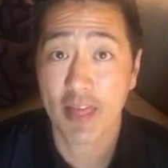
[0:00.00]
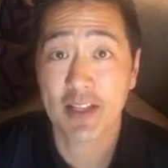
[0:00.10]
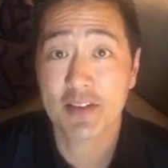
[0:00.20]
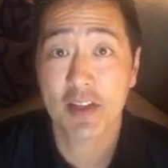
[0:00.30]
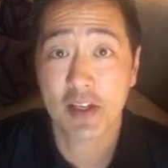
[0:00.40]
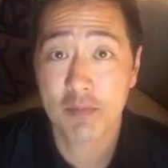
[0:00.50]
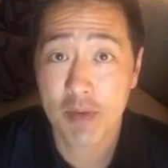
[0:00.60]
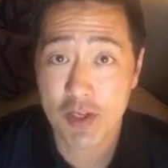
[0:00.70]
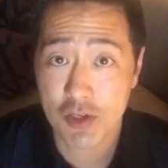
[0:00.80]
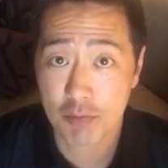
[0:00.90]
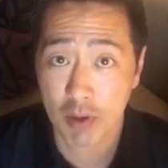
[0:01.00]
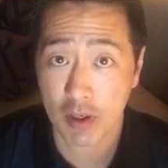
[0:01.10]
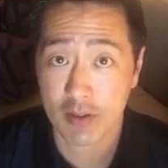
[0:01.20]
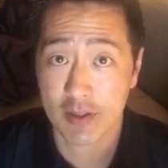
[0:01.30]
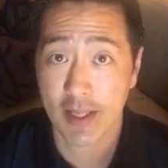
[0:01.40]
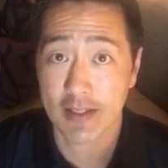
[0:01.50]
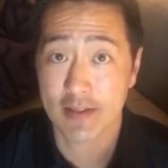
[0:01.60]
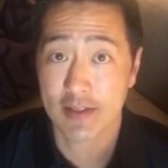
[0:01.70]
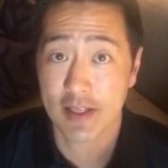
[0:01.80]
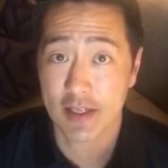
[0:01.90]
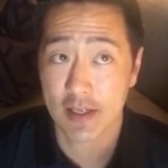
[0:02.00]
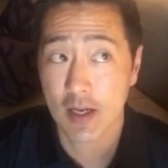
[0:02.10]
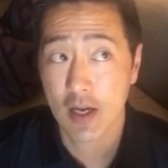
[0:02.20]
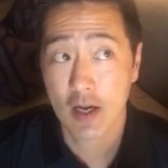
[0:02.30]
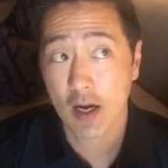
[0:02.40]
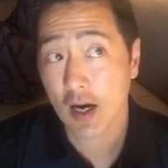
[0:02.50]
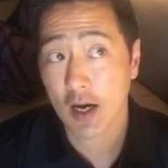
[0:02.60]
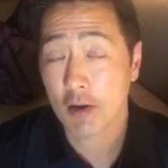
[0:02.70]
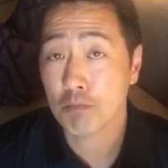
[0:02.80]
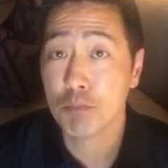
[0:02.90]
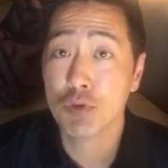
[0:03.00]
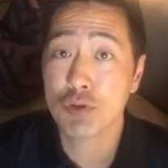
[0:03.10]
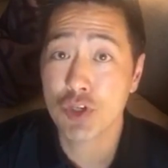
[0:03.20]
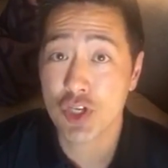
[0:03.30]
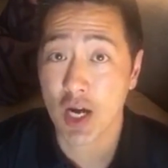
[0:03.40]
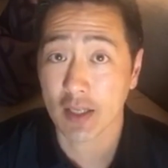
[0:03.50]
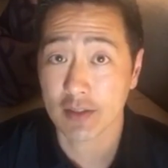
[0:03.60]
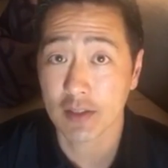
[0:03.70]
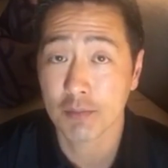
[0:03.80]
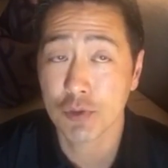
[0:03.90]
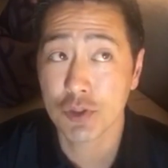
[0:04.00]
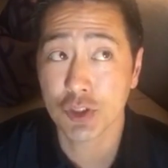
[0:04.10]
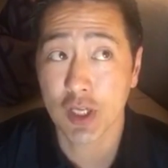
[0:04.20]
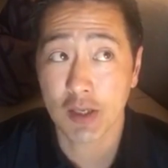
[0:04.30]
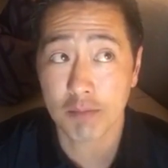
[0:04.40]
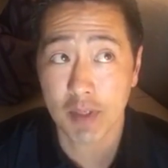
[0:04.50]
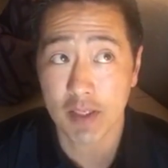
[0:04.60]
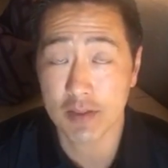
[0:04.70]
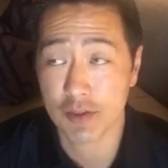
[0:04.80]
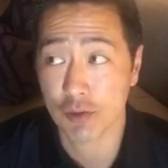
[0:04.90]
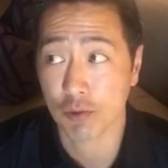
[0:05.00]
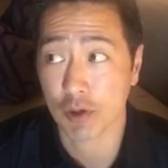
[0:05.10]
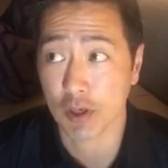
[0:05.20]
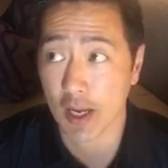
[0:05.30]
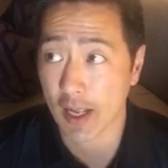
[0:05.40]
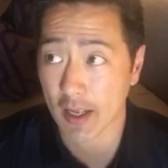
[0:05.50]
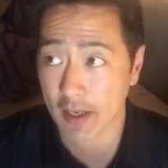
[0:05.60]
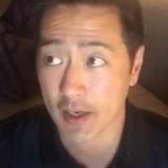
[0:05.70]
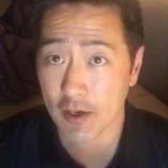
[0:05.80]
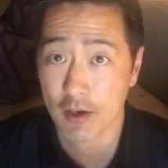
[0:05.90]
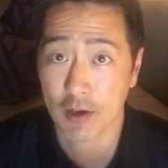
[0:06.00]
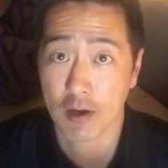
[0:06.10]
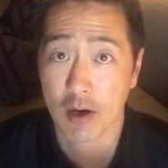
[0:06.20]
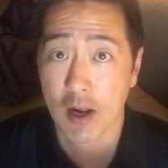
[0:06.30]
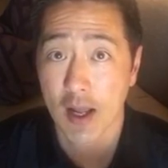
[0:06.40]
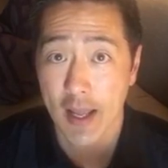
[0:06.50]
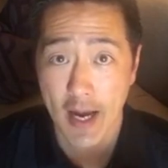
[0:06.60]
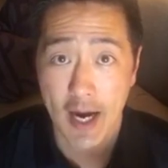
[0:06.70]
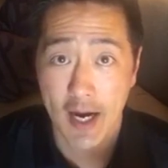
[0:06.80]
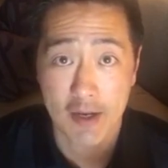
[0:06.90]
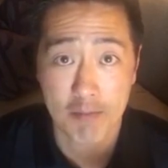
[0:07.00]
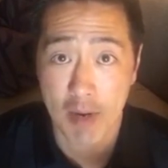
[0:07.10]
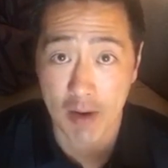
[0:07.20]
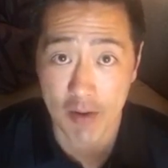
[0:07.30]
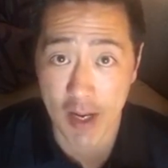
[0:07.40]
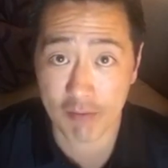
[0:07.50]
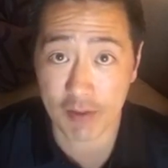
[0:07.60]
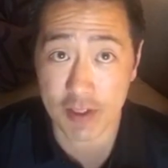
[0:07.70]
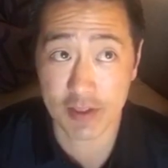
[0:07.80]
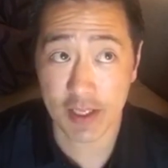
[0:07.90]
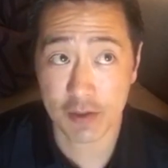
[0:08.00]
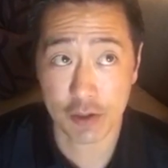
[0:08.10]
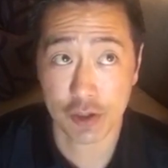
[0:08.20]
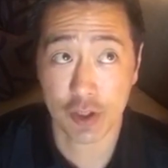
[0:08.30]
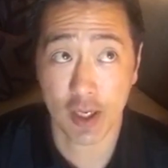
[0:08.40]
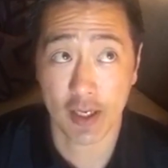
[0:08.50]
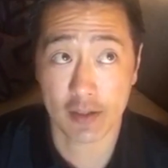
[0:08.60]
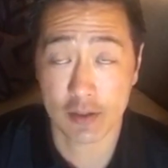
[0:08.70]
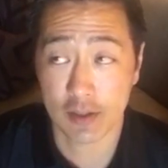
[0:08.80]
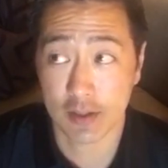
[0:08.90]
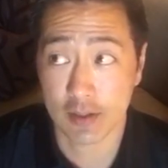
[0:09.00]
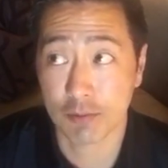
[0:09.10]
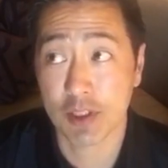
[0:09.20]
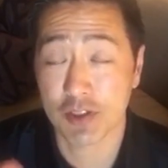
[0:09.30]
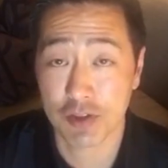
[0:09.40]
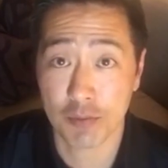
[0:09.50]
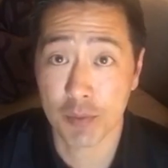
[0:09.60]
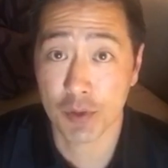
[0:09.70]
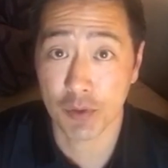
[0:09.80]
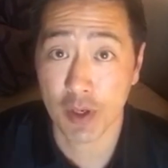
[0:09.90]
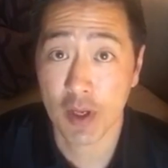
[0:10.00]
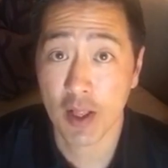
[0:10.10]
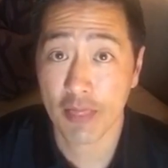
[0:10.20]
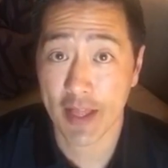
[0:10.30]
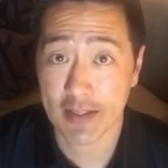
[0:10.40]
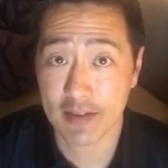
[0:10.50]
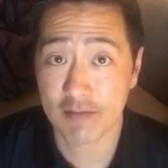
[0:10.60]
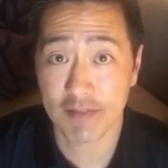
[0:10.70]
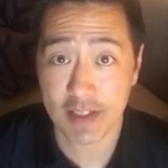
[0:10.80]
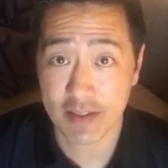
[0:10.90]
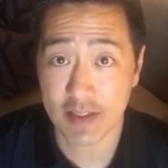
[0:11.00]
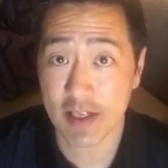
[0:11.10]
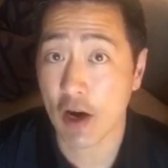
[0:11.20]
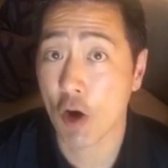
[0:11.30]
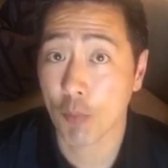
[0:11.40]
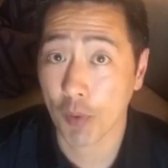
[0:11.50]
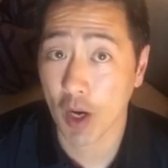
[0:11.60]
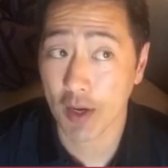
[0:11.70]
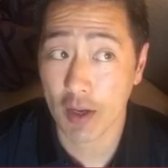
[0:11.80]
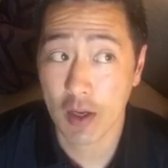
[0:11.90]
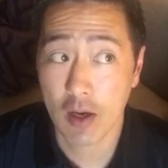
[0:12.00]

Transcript: That's the commission part. That's the uh, moonshot. Moonshot means you're here on Mount Everest and you're trying to reach the moon. That's a VC home run.